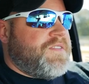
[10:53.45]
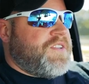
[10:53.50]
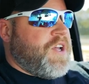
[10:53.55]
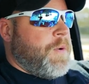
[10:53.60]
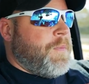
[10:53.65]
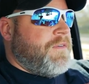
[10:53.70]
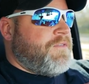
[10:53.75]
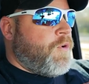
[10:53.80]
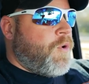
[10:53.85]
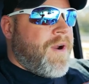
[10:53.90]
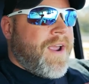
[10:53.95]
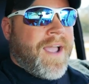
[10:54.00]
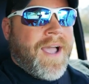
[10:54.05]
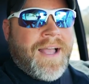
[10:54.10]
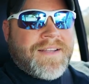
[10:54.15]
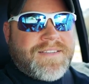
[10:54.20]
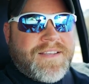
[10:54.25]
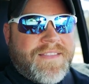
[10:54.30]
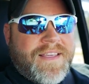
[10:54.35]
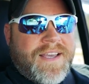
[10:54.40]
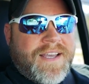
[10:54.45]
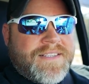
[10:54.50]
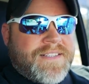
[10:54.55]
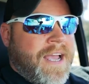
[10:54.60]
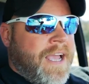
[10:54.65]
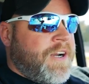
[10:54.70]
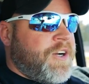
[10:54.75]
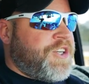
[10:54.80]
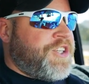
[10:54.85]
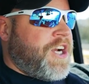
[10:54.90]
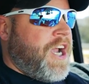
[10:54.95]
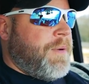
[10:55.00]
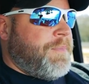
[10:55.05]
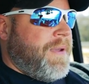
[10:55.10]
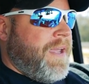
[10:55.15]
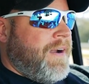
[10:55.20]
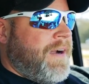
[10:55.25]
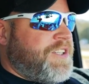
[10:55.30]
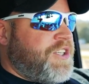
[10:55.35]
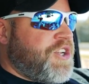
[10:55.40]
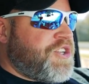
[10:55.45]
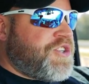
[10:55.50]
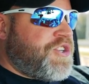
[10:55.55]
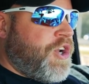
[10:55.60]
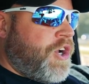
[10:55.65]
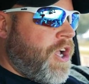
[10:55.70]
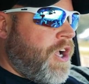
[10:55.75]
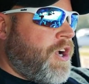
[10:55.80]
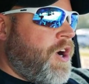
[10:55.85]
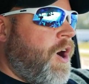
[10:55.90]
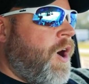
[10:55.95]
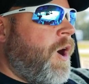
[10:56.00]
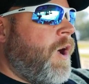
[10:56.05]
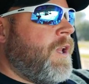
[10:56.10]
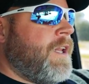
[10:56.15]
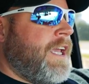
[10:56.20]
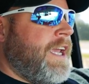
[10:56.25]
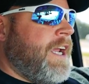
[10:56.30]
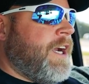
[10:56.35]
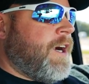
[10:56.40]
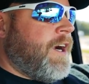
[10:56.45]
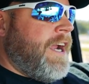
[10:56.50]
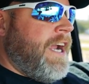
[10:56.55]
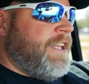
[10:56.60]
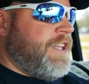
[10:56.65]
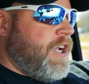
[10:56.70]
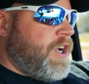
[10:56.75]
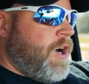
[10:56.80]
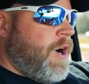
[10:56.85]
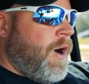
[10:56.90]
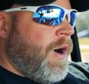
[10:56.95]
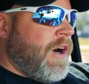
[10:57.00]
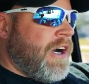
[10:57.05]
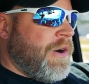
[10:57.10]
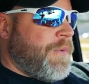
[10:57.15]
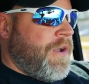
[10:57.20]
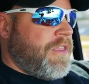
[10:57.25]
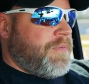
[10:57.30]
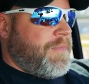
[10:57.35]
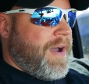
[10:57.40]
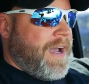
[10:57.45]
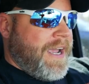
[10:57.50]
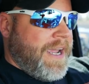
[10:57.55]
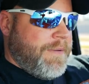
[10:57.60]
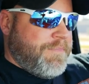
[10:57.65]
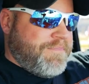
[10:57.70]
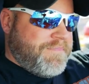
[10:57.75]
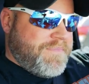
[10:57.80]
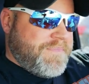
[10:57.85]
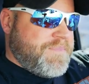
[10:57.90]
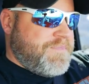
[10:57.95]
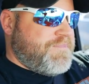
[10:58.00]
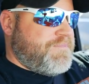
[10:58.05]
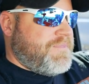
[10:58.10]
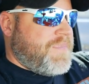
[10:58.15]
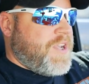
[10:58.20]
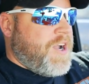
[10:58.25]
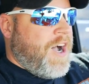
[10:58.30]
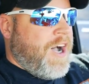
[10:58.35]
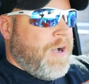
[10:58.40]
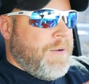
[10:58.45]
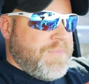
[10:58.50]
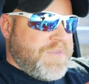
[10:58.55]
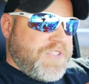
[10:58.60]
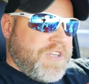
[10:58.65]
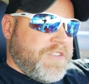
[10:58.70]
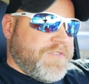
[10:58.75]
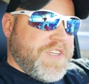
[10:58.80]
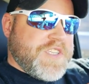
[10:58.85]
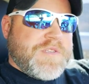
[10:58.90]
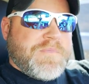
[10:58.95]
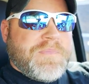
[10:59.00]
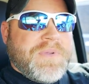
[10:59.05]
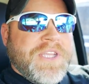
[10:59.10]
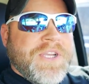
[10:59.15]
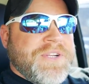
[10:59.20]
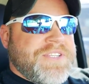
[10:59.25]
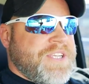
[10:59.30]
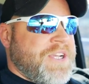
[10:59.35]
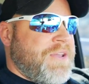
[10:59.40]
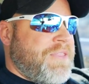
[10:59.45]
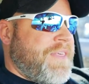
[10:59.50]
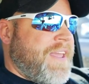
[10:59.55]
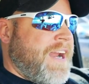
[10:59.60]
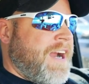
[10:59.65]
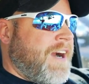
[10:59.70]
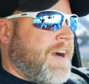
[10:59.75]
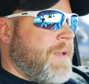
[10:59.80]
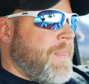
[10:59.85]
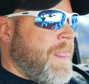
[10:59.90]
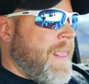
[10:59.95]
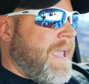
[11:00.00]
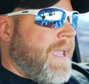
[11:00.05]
So before I got to the tire shop here, I just took a call here in the car with my Calm Service Bluetooth there,